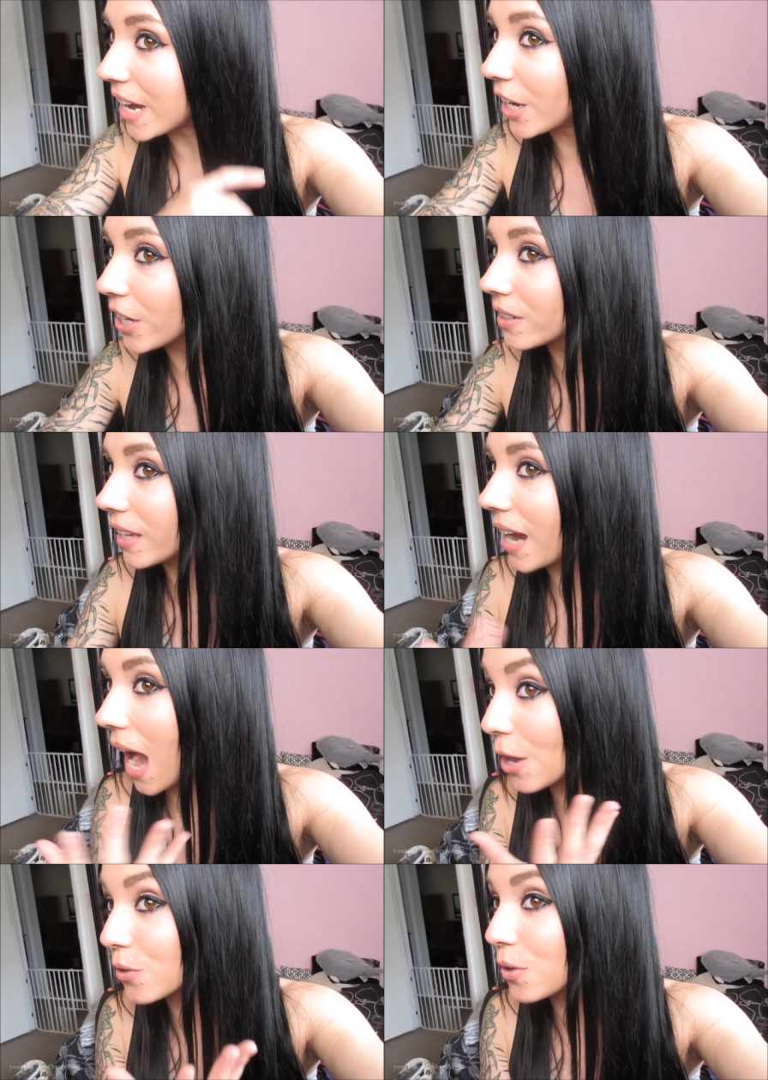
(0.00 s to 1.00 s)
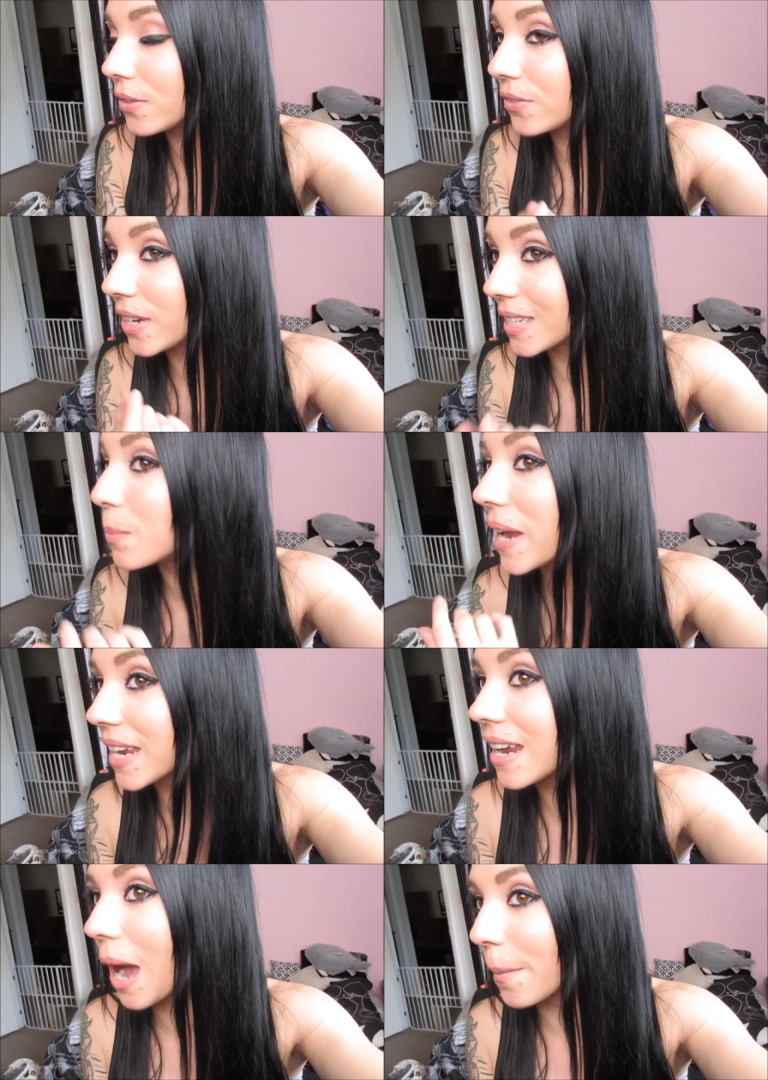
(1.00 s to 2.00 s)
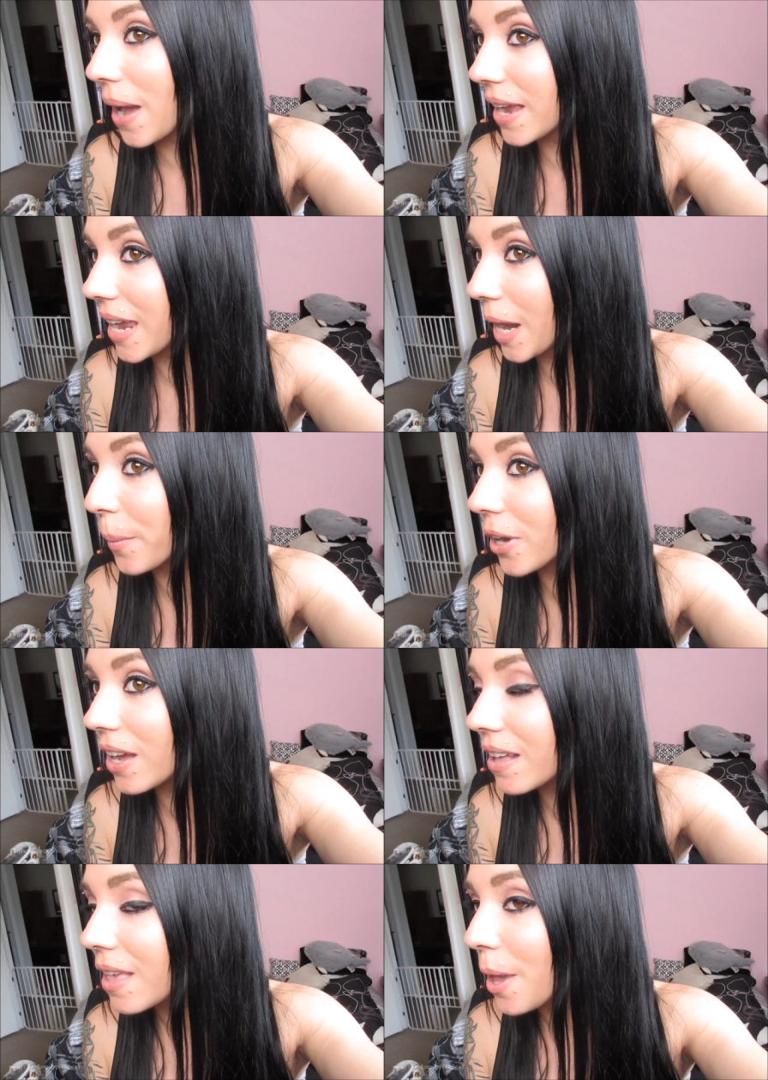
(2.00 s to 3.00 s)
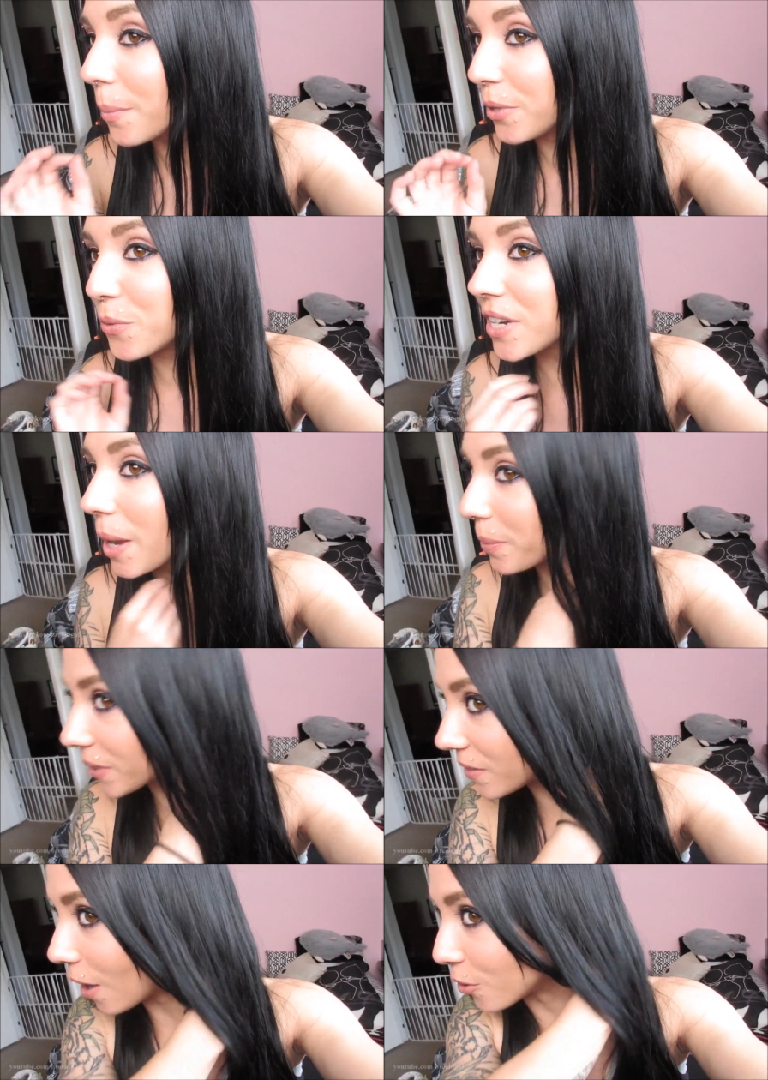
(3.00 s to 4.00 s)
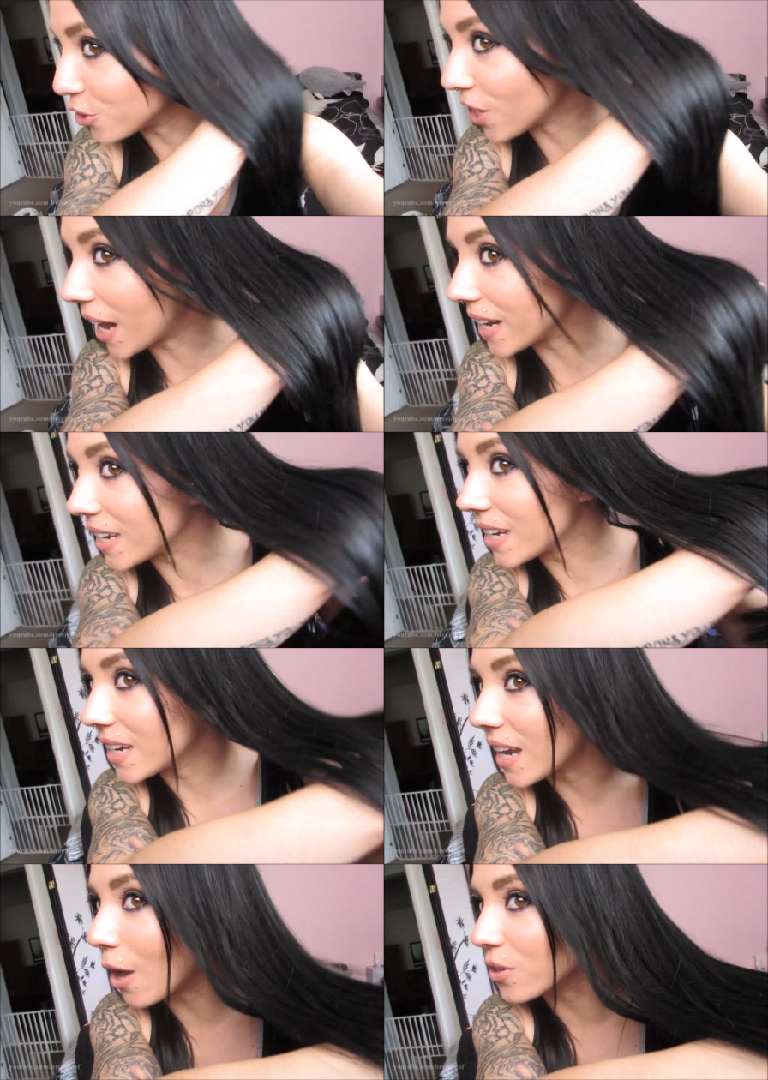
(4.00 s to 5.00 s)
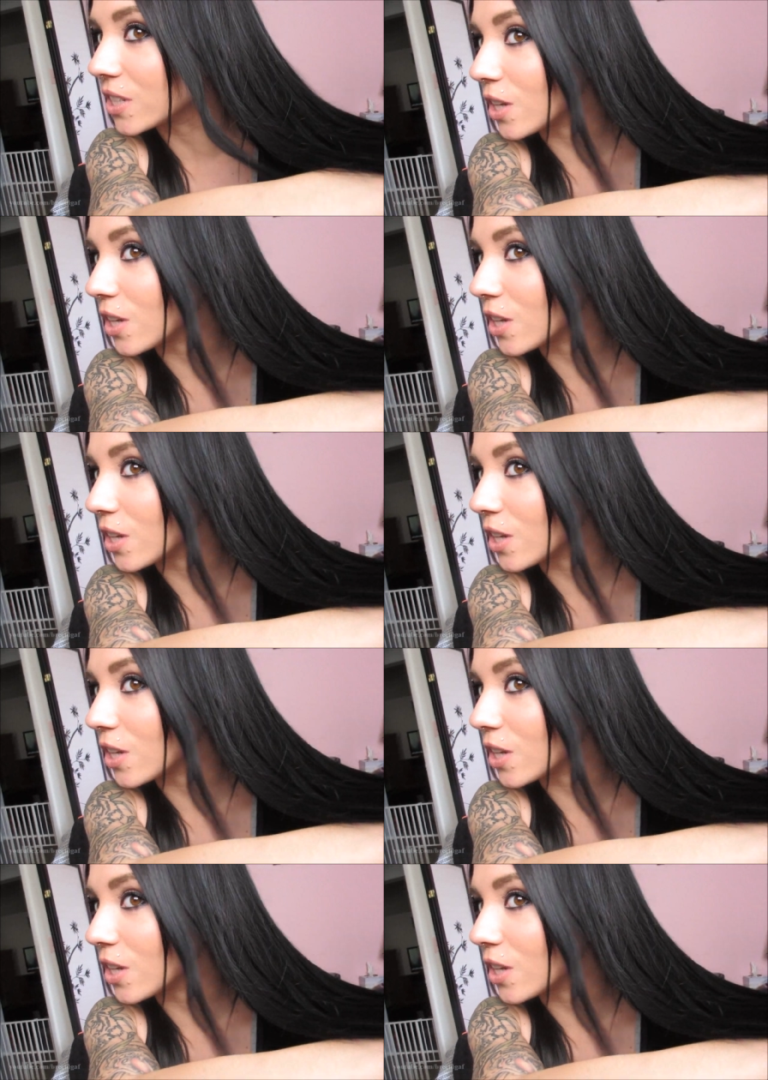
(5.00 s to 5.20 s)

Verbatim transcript: hair, like, I don't know if it's picking up on camera, but you would not believe how shiny and how